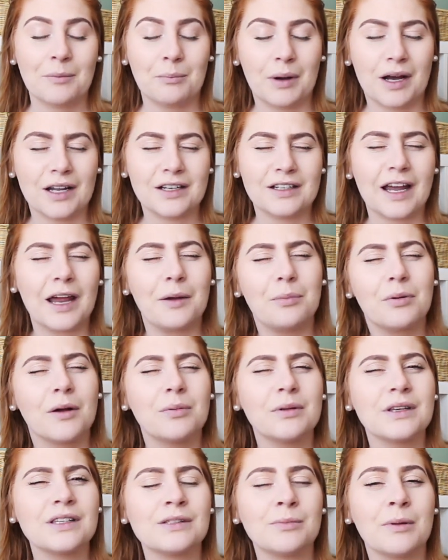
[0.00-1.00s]
but I
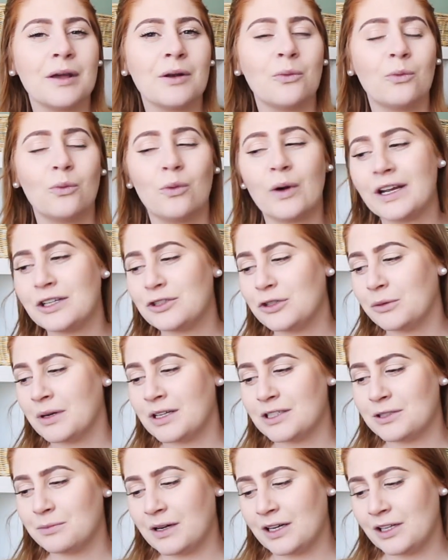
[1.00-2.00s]
probably spent way too
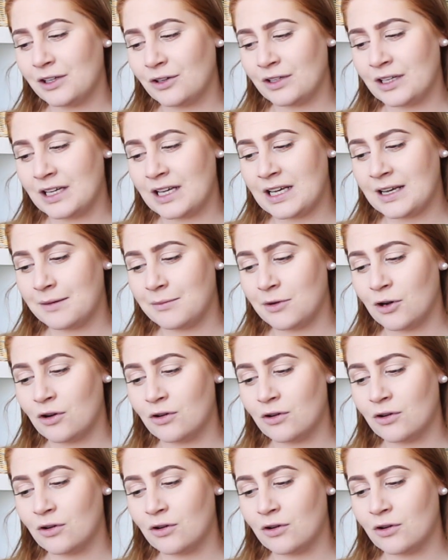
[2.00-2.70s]
much money on him